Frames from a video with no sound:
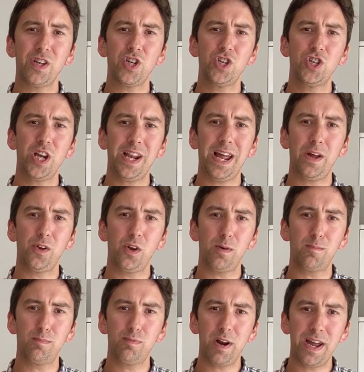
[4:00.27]
shell out on a
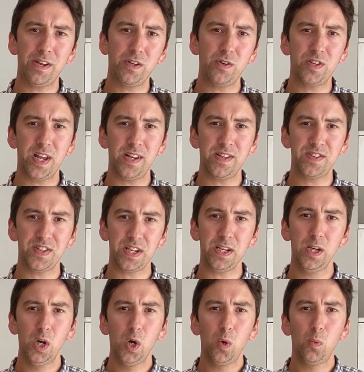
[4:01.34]
brand new tenancy
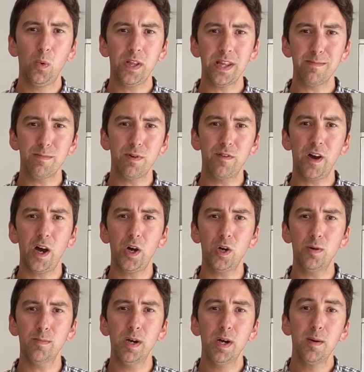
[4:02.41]
when they move
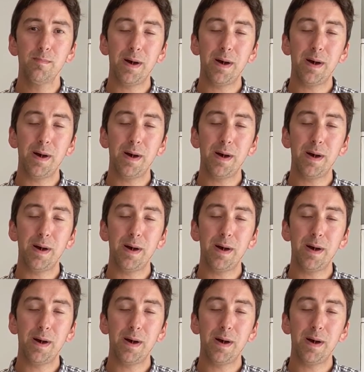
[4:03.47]
home,